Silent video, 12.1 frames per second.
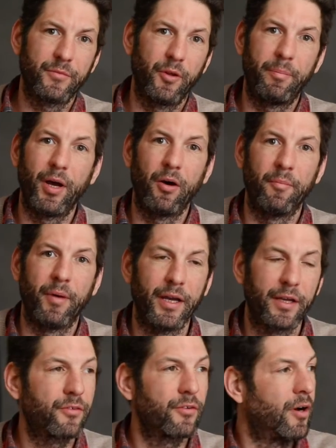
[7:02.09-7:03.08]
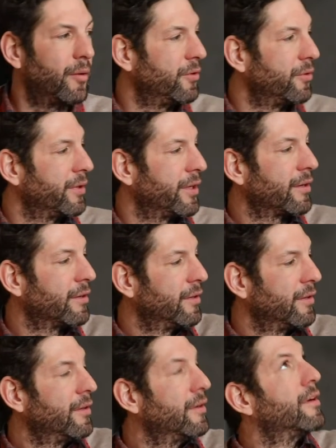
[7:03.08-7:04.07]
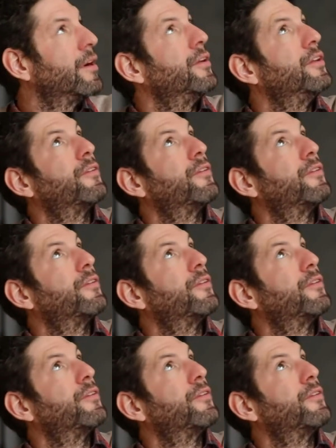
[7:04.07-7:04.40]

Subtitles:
lapel mic, so I'm doing a